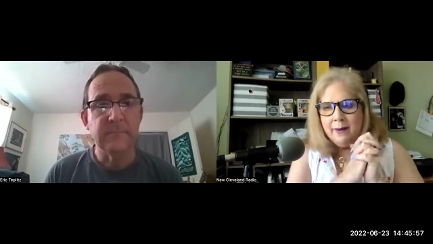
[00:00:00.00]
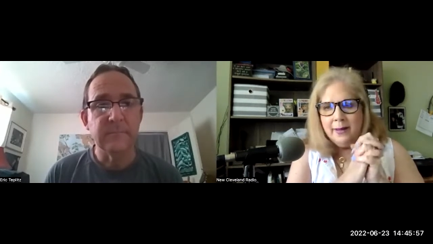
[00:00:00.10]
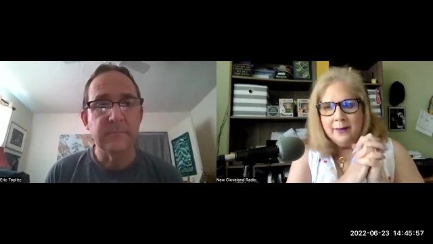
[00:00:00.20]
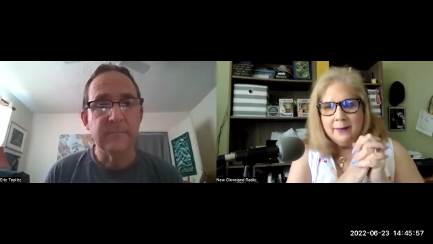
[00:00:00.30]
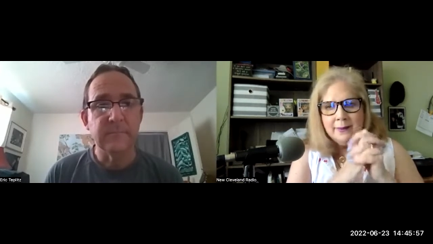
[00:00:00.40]

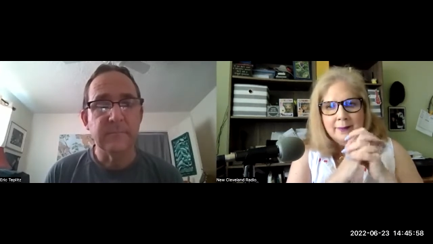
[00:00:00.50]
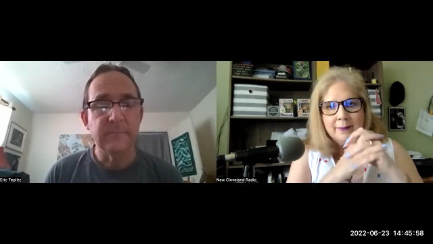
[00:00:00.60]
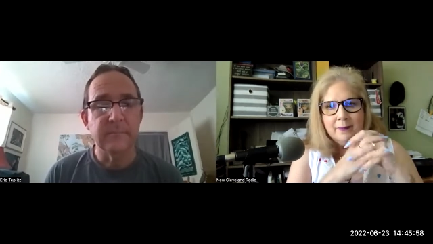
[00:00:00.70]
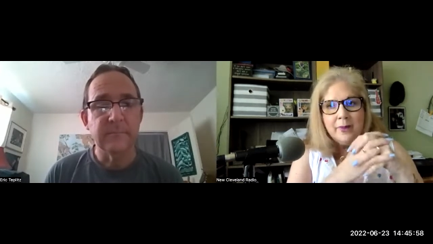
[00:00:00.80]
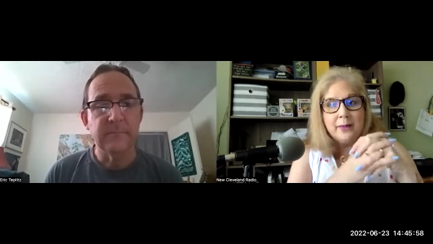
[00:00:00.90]
Speaker 1: and
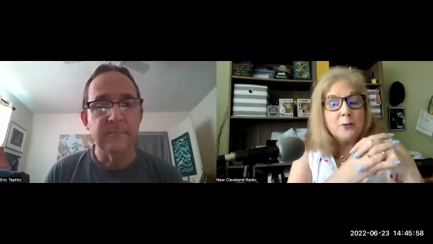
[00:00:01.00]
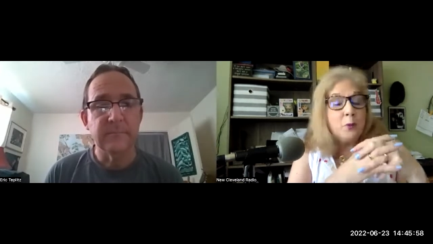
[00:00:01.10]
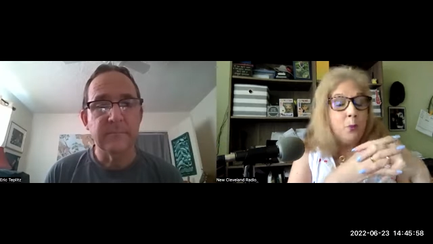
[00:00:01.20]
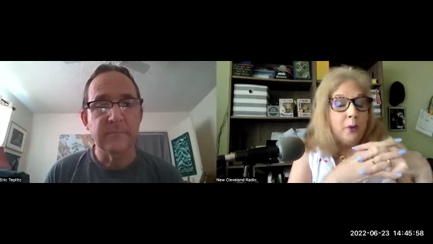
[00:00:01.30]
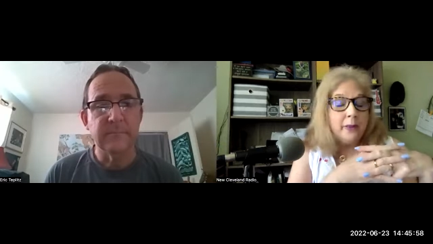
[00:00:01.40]
that's
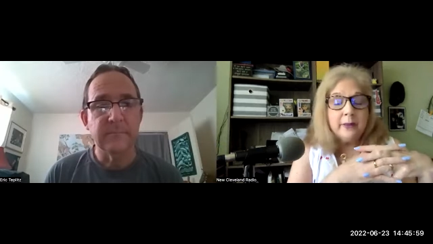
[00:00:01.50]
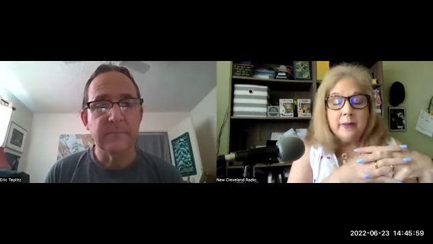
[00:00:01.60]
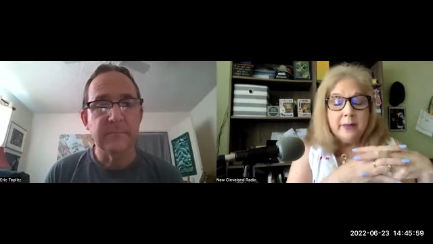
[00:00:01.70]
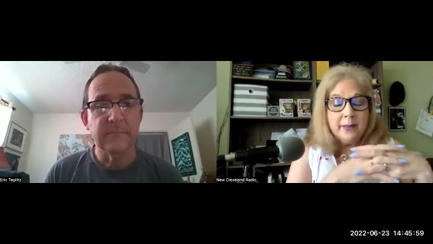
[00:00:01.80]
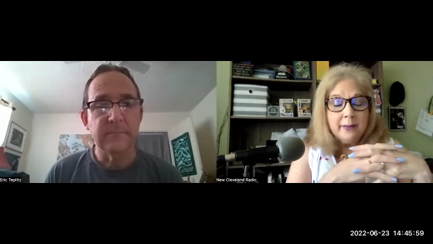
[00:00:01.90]
one of the
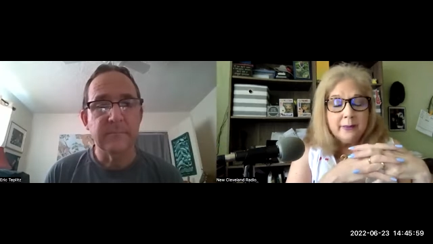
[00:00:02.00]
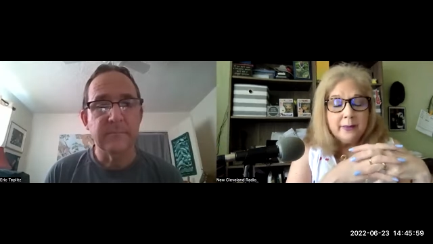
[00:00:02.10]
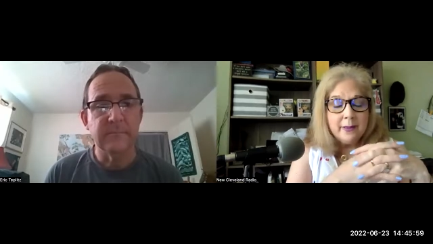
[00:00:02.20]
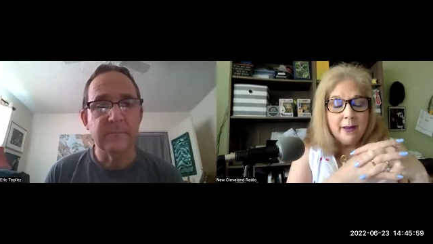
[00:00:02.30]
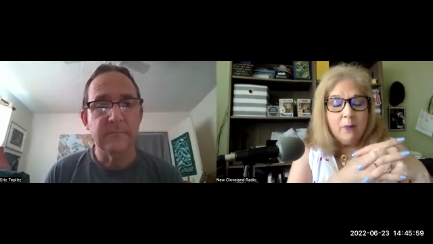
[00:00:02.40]

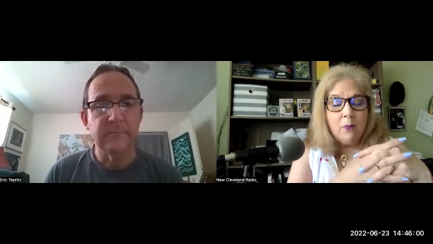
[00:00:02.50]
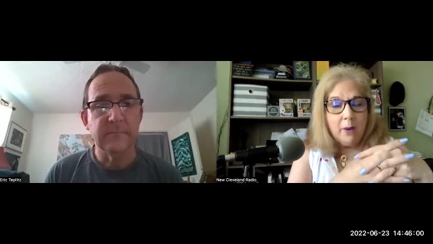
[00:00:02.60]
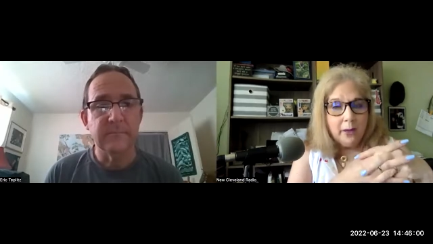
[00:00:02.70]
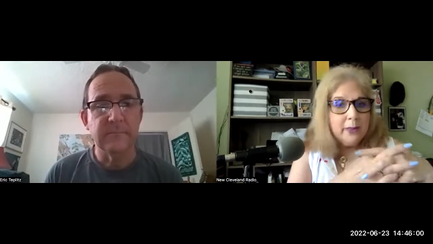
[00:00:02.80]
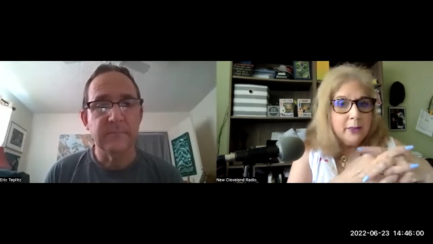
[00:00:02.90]
things I
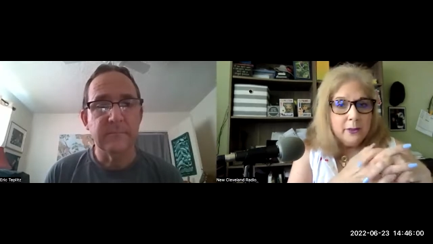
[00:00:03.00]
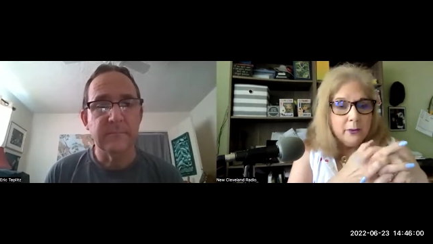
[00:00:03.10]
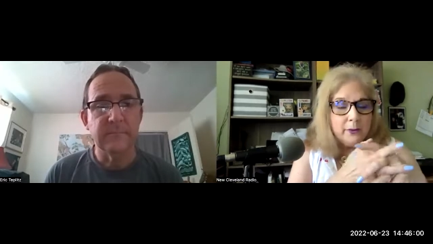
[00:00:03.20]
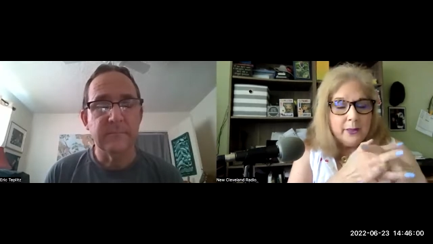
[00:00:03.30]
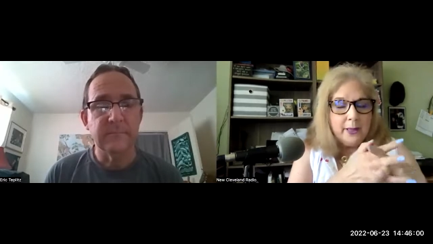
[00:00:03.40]
wanted to
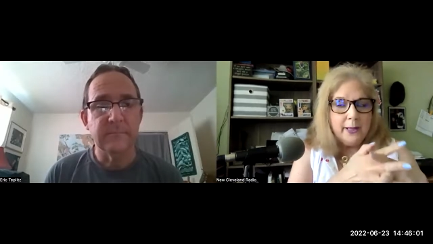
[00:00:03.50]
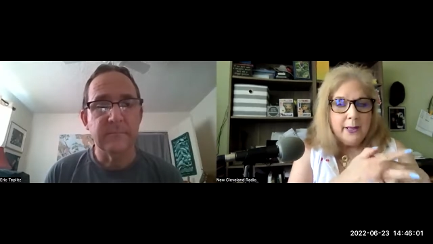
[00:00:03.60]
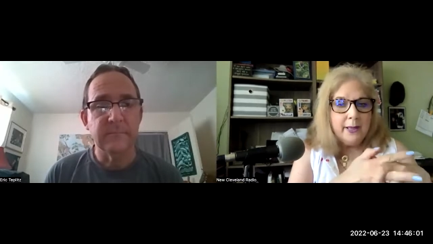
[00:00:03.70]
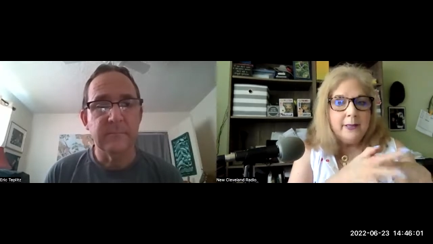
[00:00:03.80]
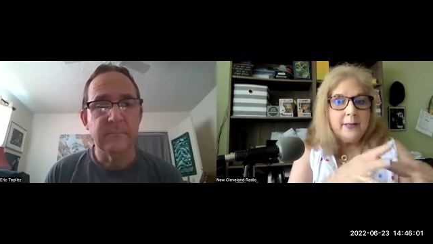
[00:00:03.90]
do today,
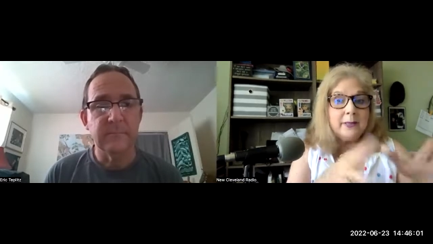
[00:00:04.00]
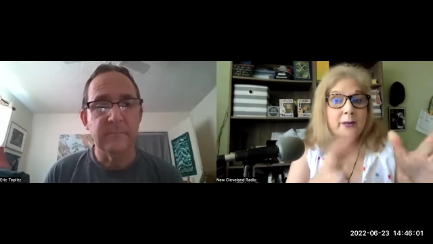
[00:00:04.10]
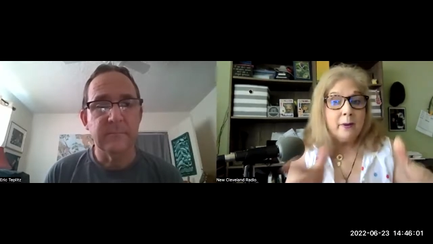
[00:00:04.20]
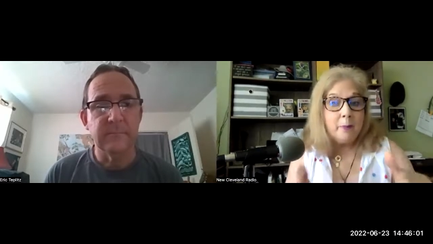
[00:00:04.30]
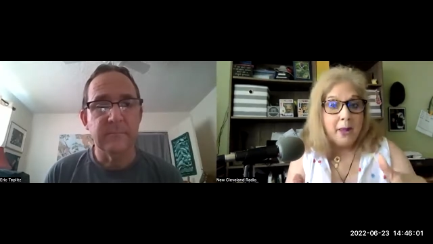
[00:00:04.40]
not
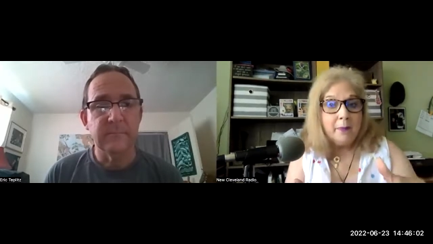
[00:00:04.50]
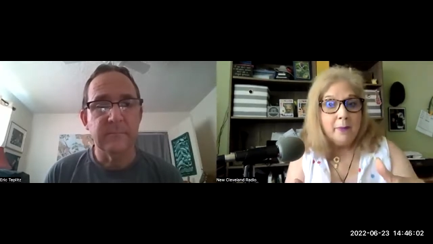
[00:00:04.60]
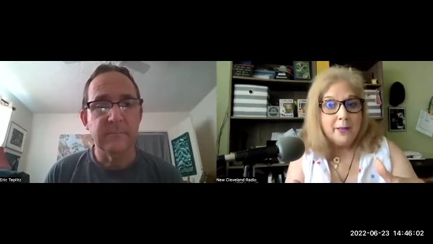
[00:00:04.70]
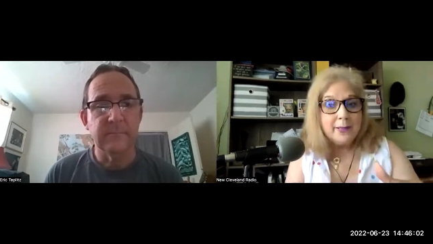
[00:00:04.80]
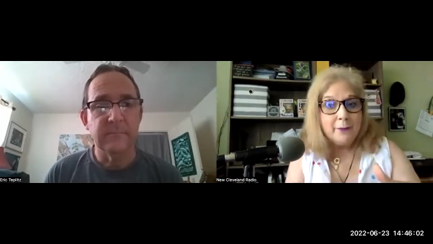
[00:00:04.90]
necessarily pat
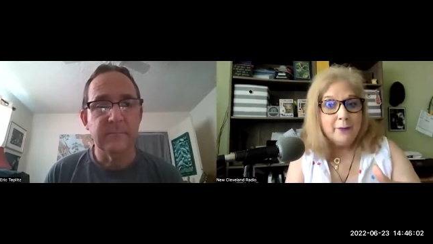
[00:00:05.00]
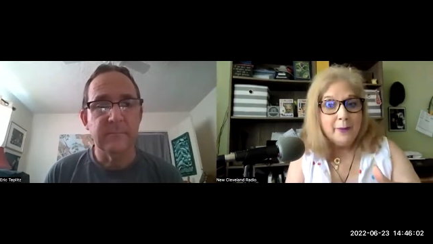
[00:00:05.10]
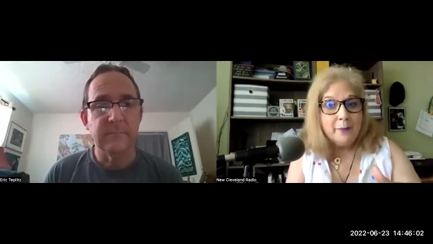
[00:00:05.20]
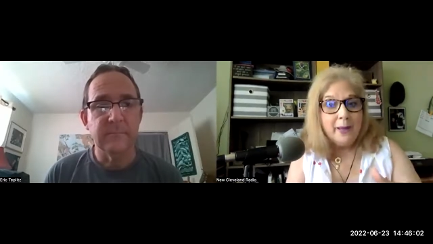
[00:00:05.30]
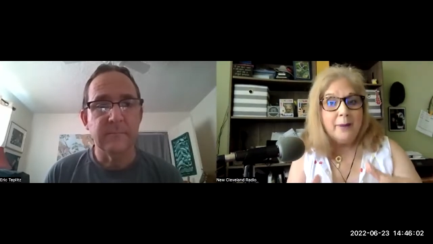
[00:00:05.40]
myself on
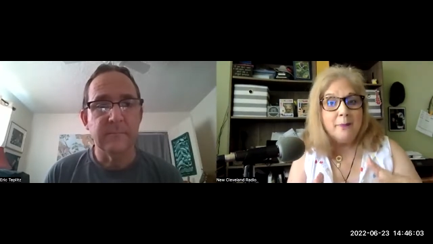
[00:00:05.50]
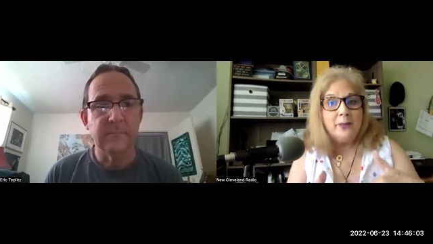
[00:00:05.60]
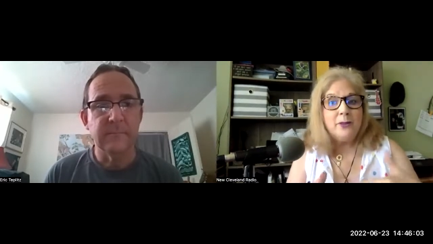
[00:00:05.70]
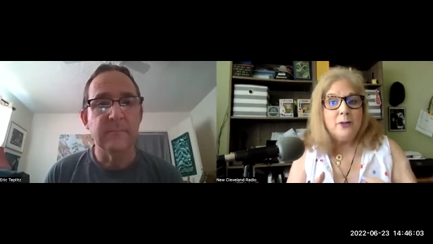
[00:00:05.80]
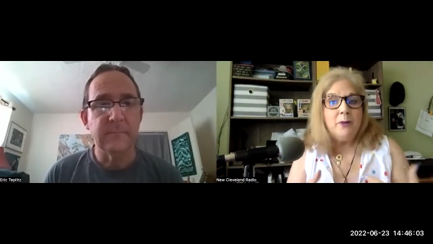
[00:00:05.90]
the back,
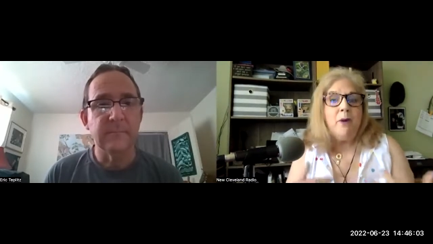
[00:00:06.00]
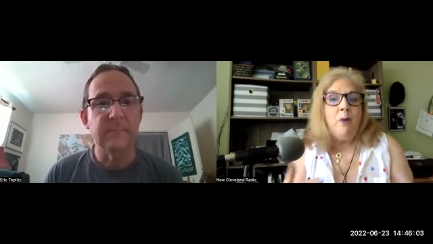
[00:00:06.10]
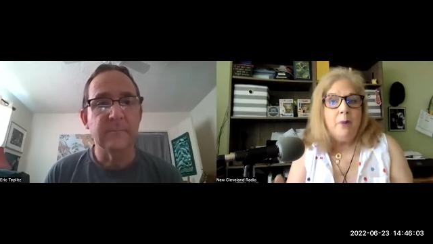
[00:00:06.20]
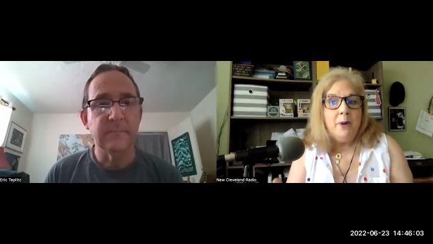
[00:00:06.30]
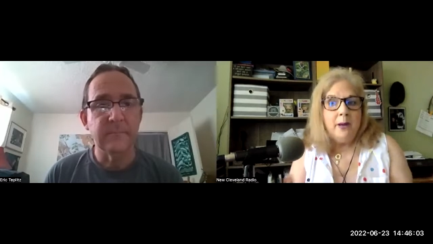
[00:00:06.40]
but to
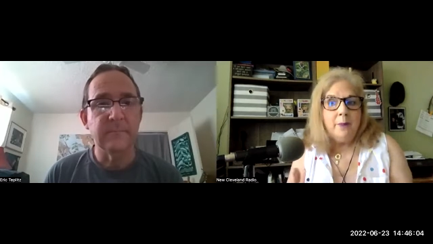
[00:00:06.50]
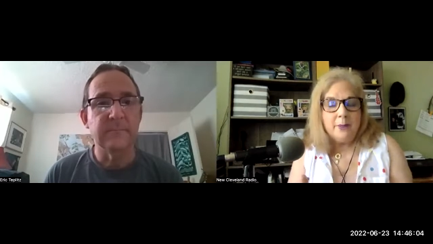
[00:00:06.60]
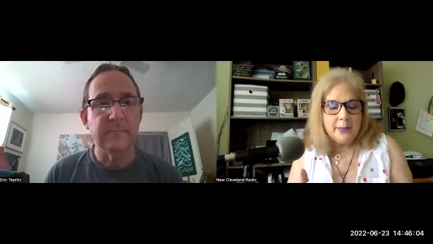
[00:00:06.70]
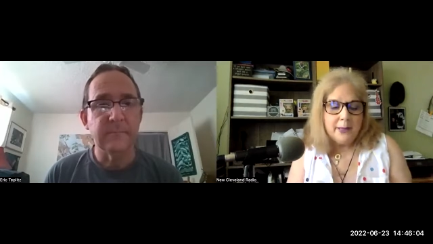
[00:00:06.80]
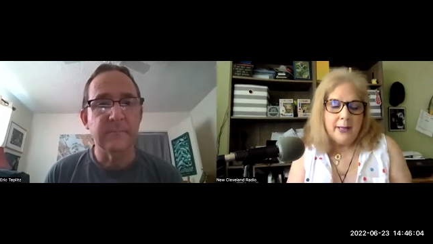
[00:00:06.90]
open up
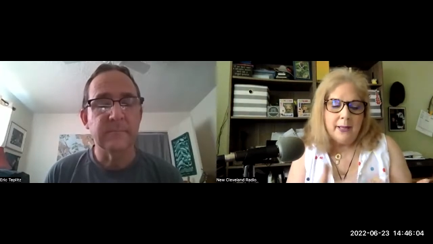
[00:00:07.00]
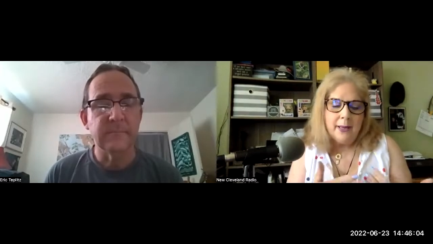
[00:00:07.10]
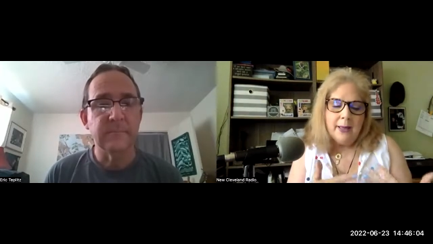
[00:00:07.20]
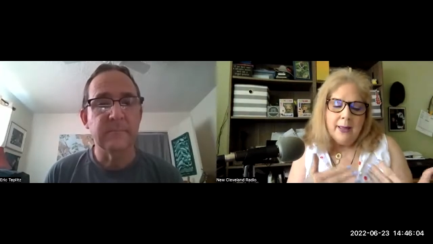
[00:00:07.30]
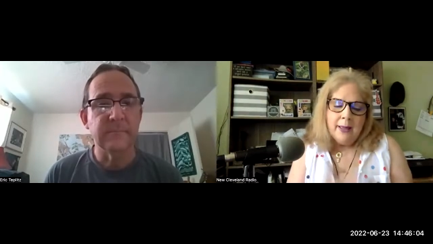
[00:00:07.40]
and say,
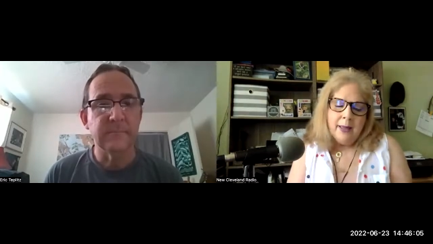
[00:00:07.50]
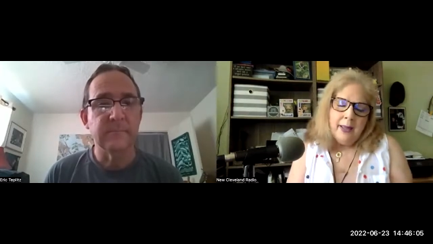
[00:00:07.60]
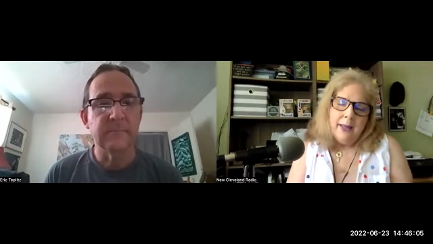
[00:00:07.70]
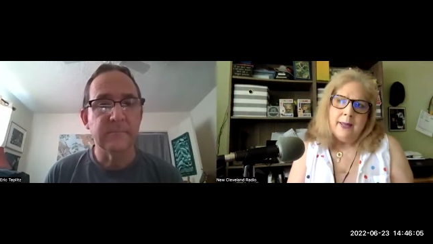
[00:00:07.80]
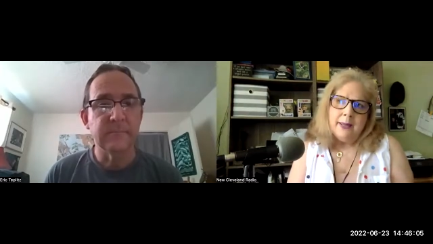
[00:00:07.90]

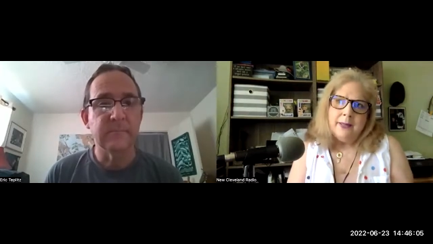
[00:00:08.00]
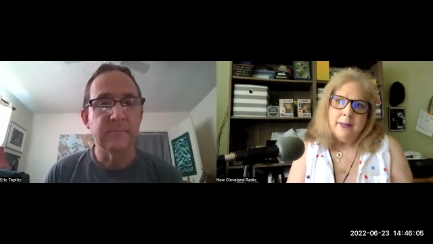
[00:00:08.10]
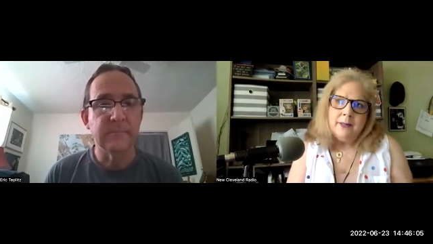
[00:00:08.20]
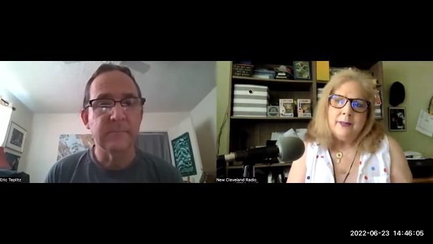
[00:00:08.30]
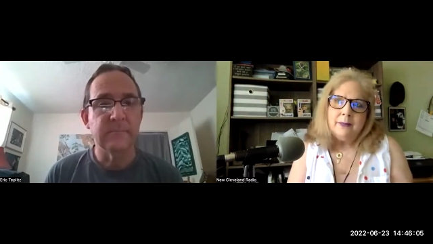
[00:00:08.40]
hey,
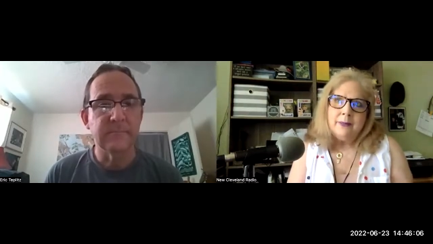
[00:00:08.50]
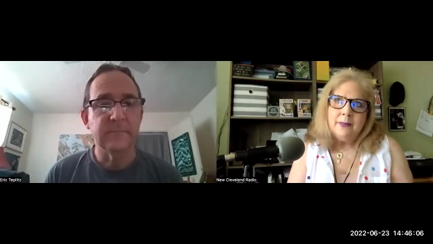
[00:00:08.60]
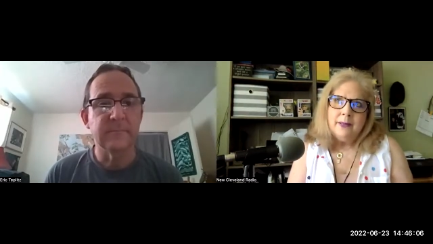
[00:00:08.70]
you know,